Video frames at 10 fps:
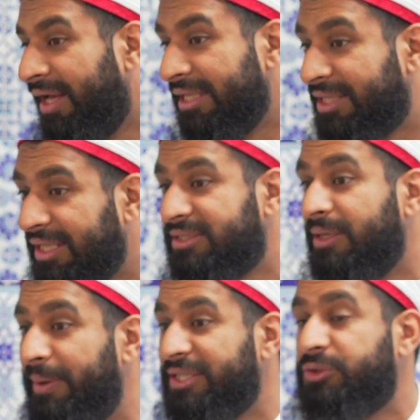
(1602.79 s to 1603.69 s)
And that's
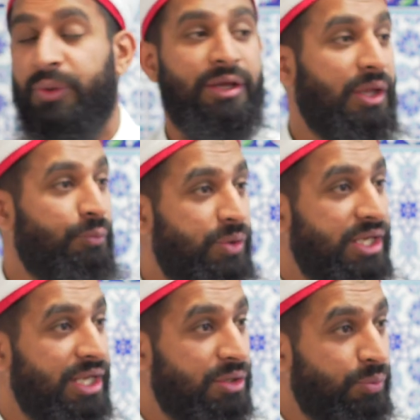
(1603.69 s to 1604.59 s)
the best way, that
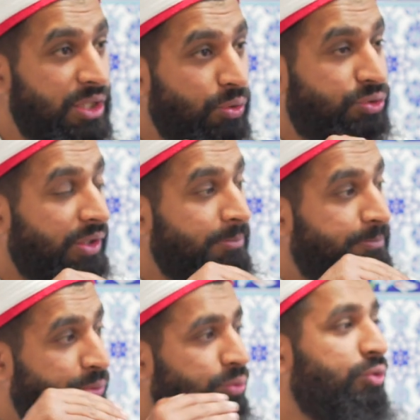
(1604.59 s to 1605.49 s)
we look to
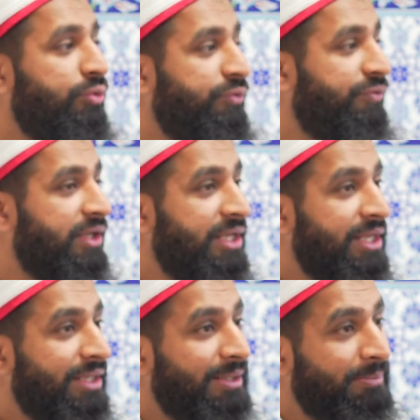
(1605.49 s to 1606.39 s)
improve
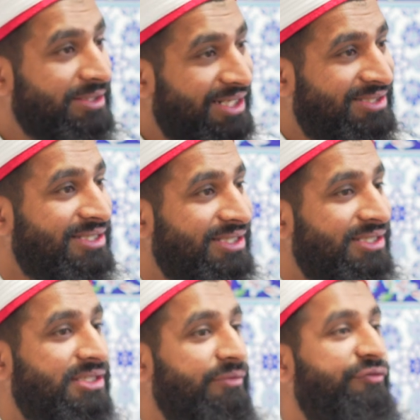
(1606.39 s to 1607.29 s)
the madrasa
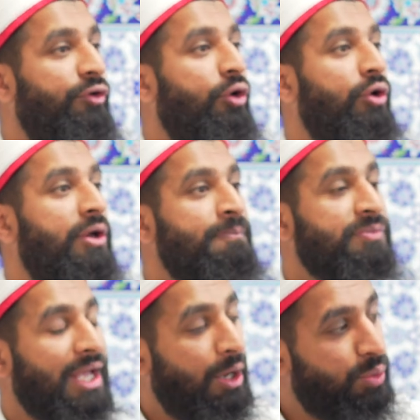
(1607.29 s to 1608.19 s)
system for
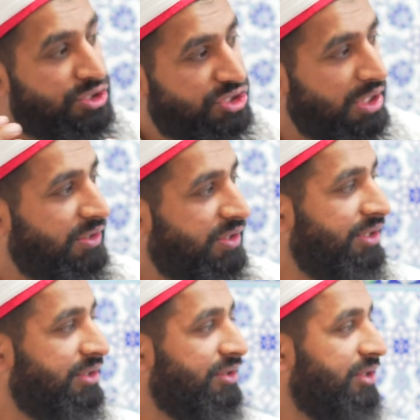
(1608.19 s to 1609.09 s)
our
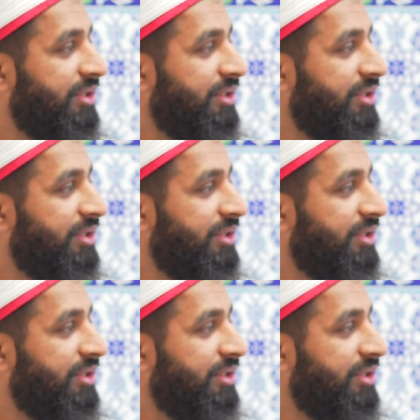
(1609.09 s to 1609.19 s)
children,